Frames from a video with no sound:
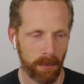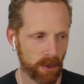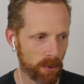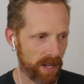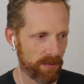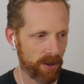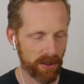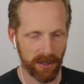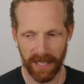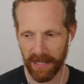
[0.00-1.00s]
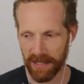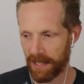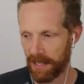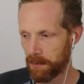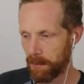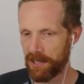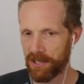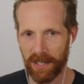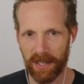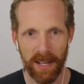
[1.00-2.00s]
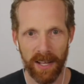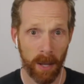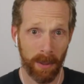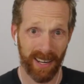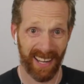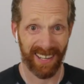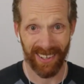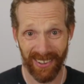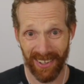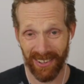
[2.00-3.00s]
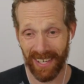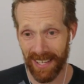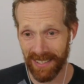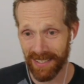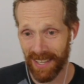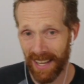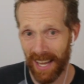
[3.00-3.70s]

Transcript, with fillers: where we'll have all the links and information about Anne and all guests.